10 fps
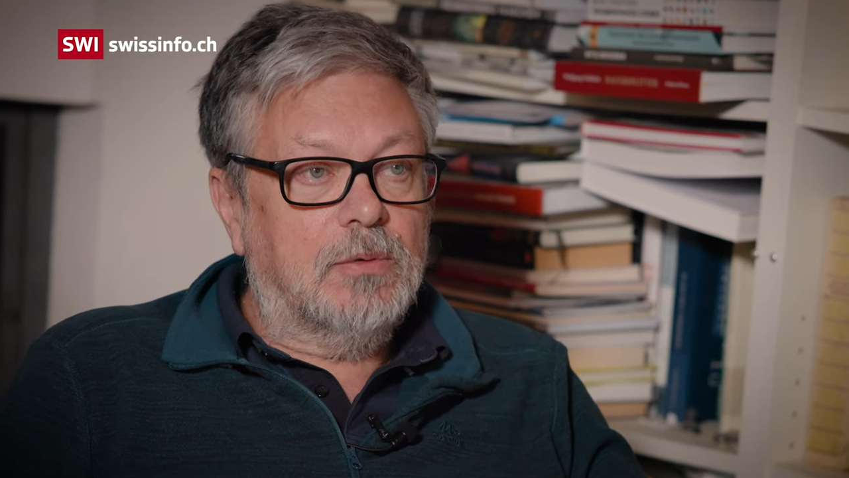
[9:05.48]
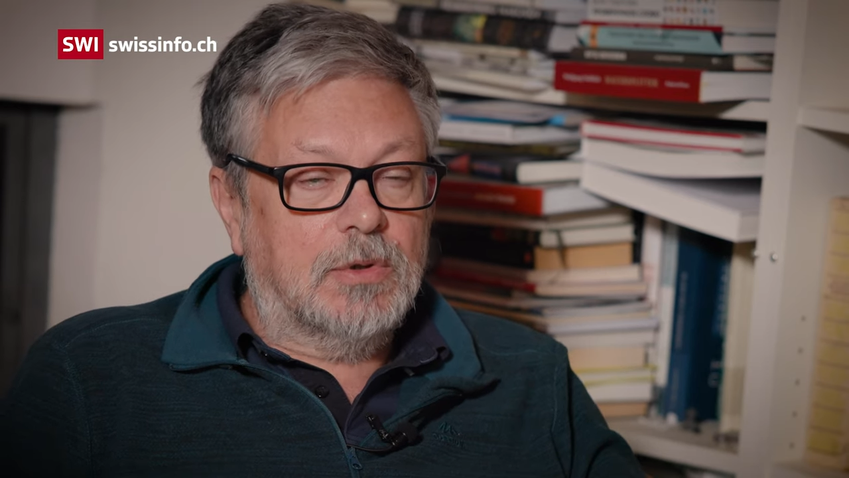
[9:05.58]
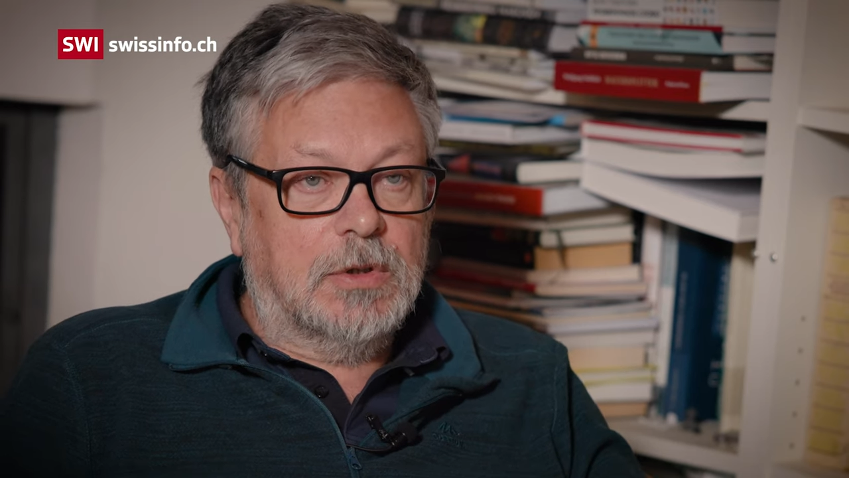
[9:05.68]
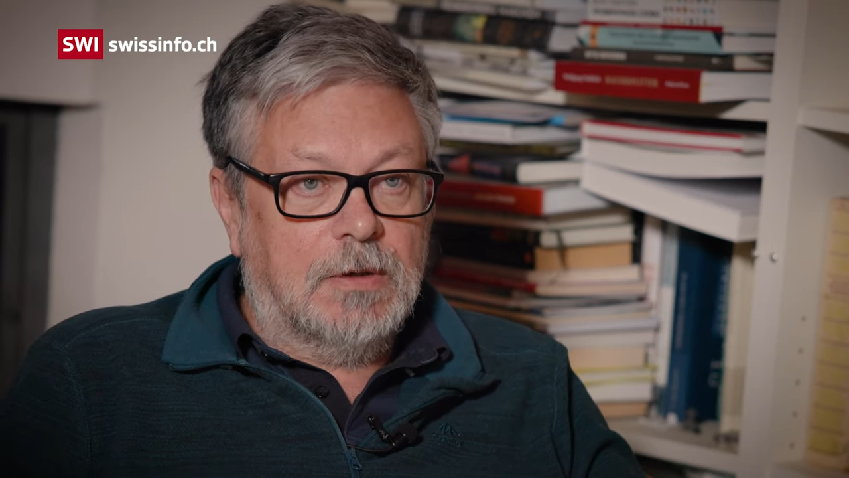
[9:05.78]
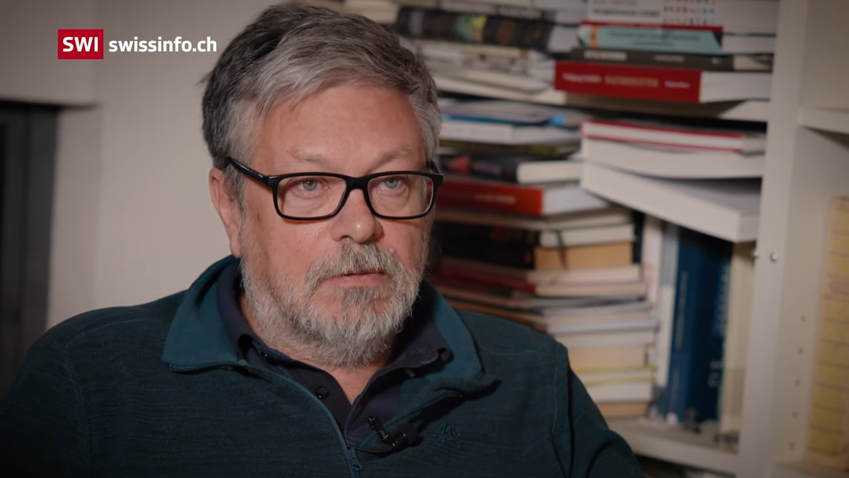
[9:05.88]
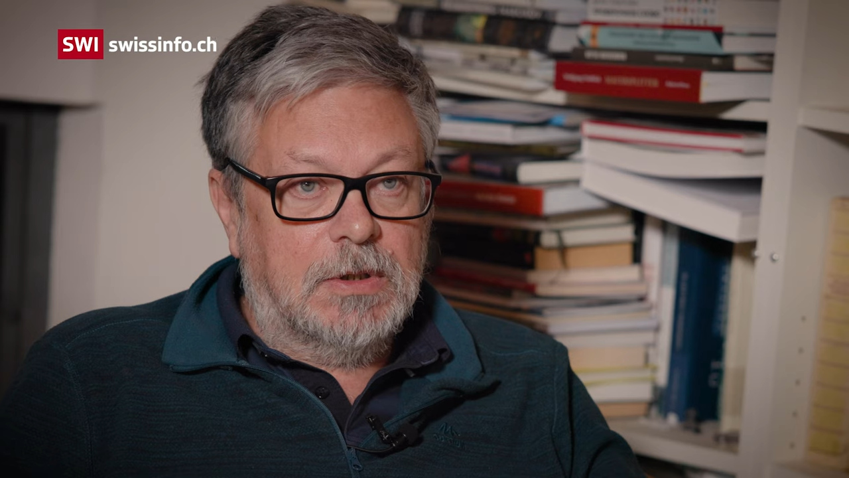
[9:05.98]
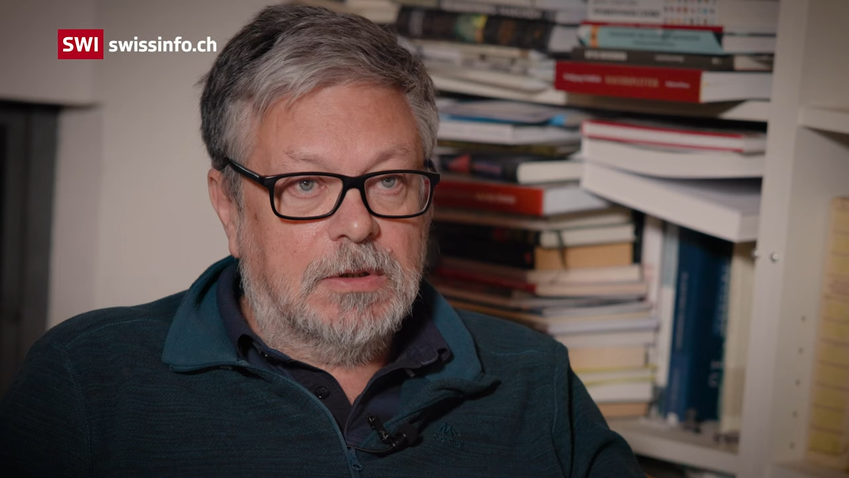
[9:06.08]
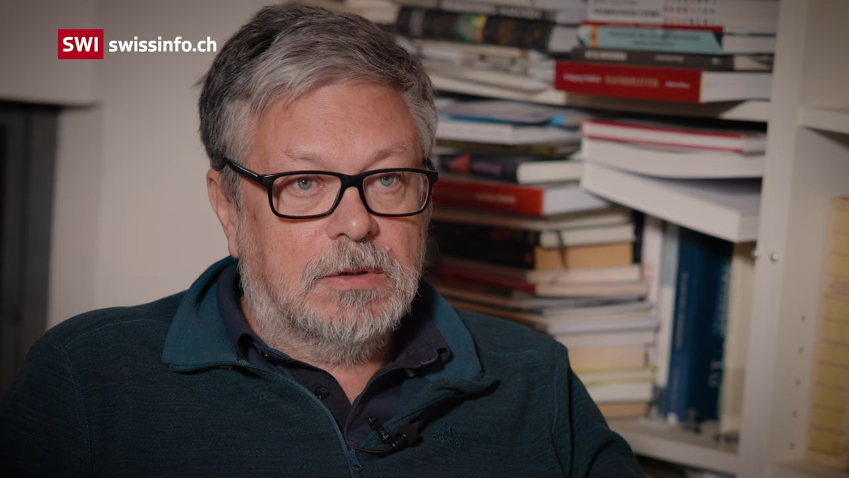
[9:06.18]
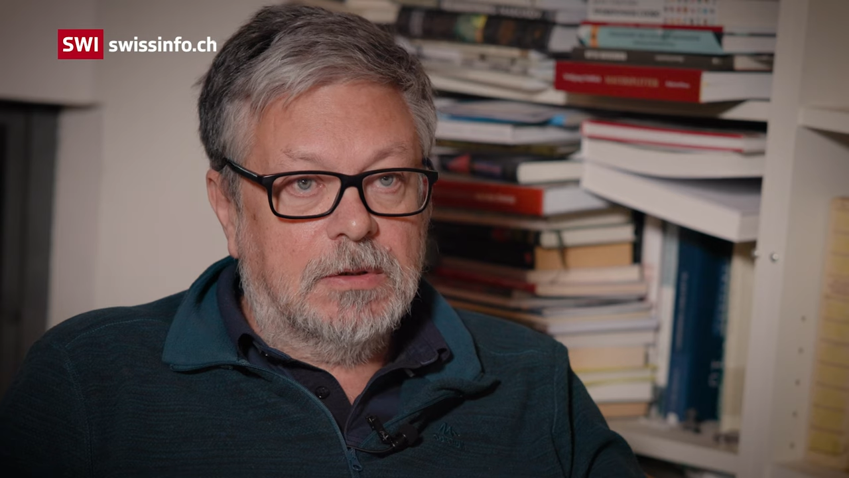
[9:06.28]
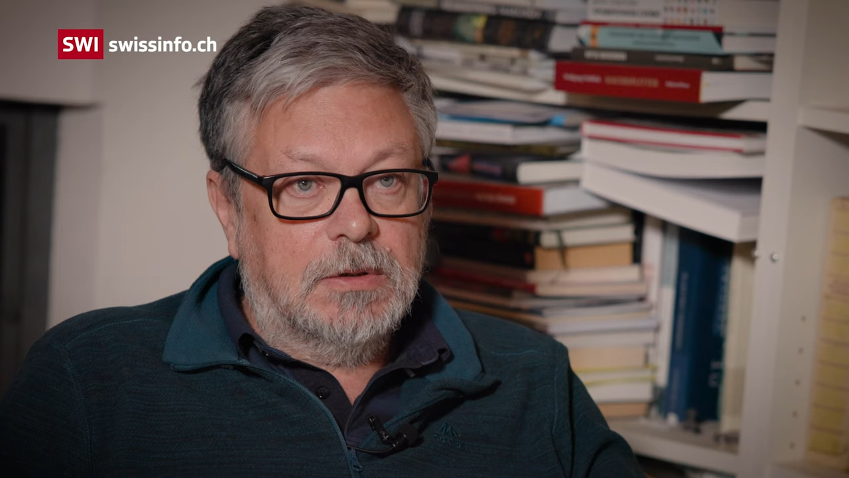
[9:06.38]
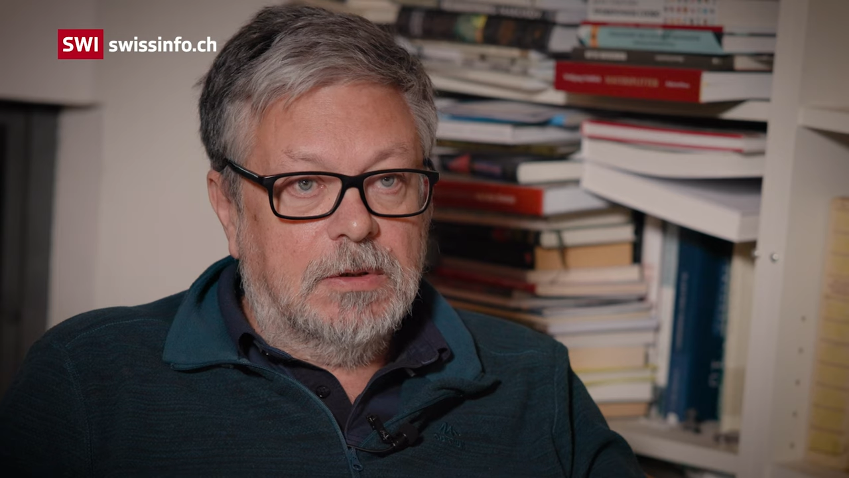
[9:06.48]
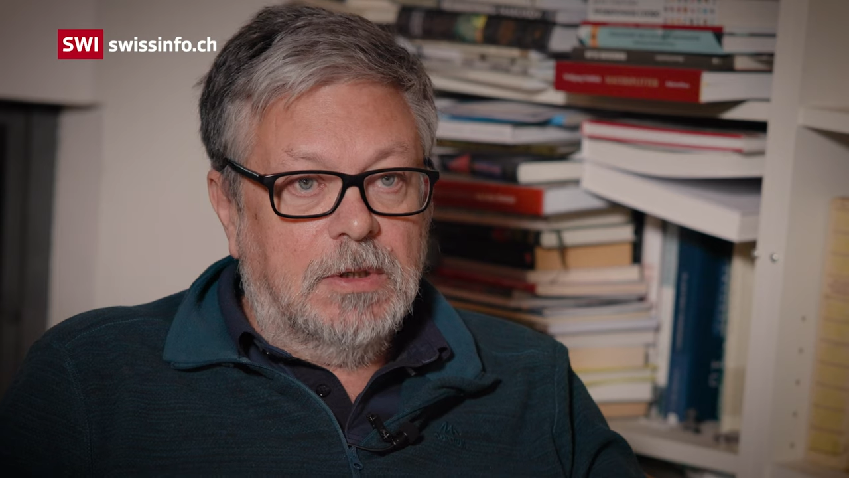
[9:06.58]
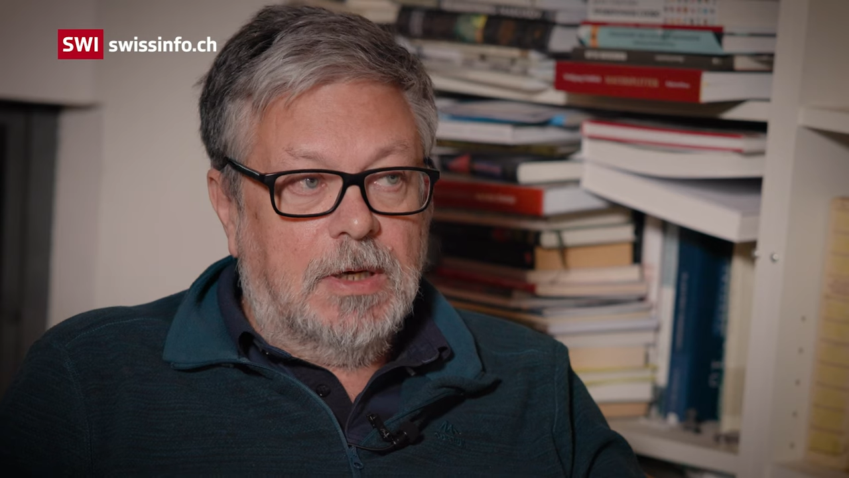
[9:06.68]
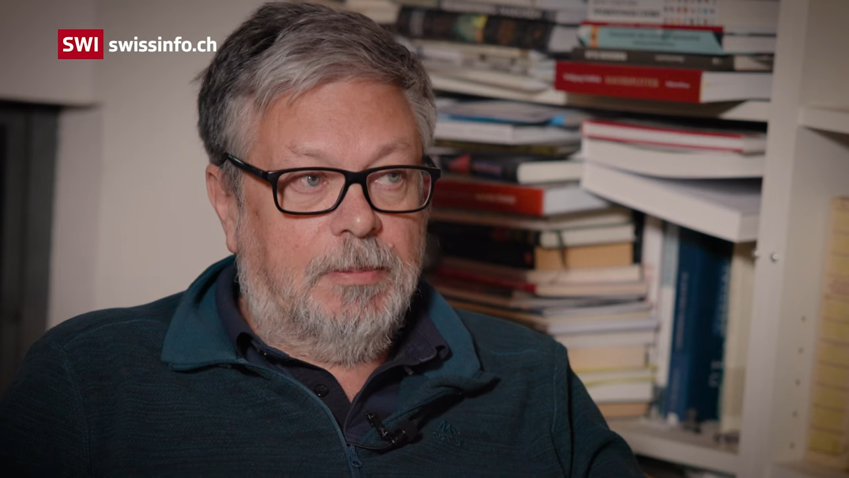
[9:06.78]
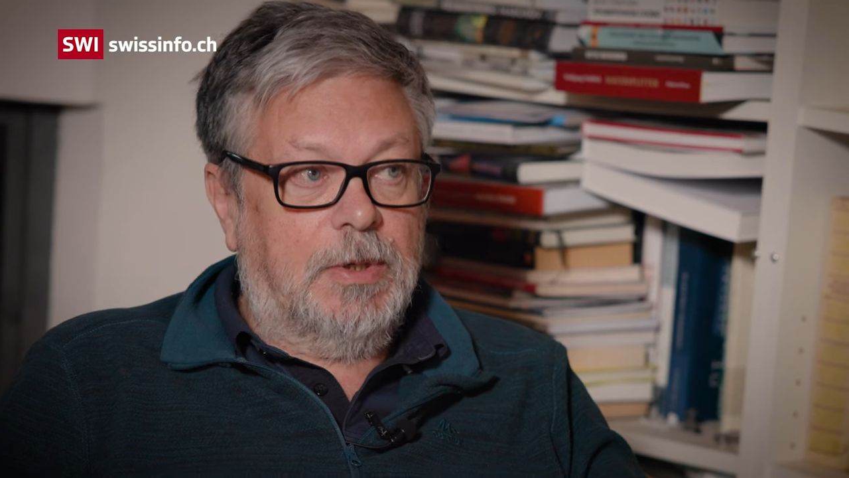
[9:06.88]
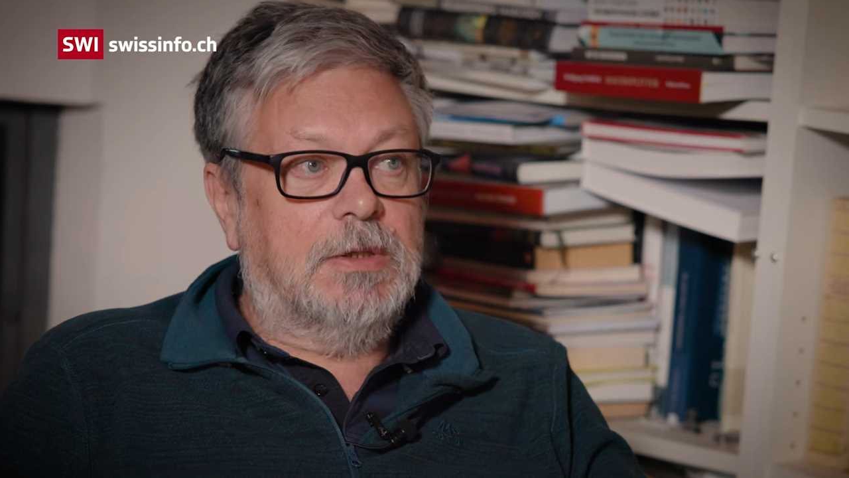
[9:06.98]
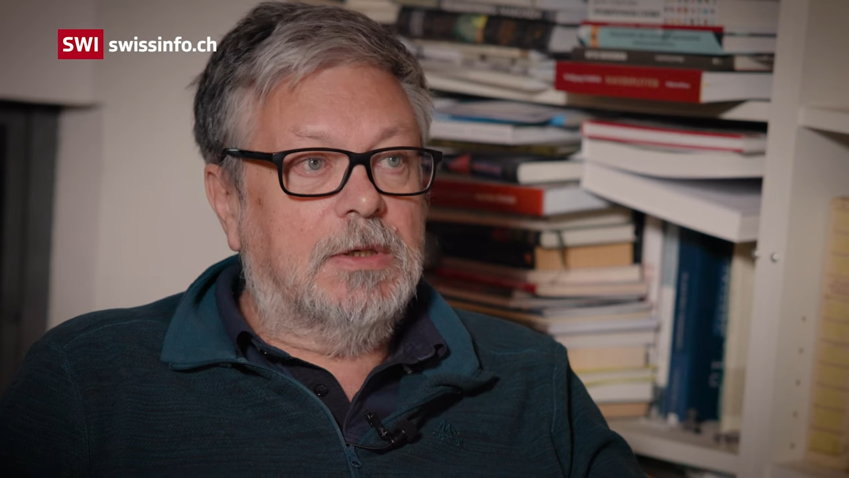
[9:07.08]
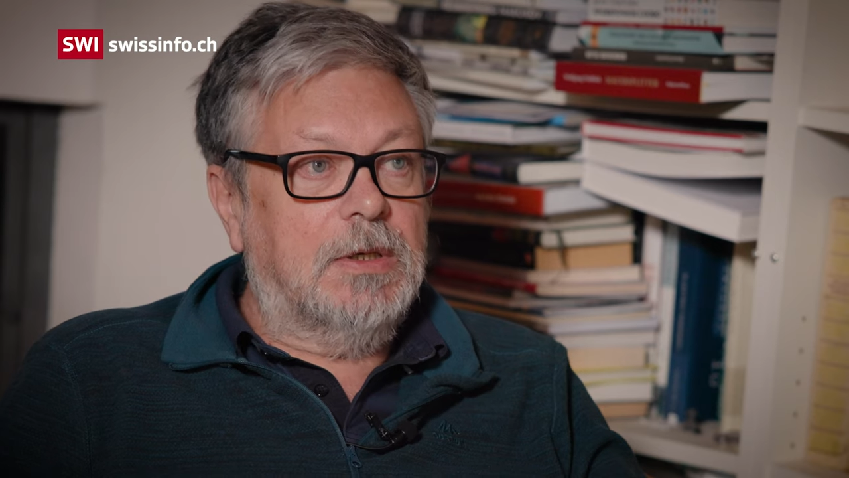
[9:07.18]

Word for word: And in fact, now we have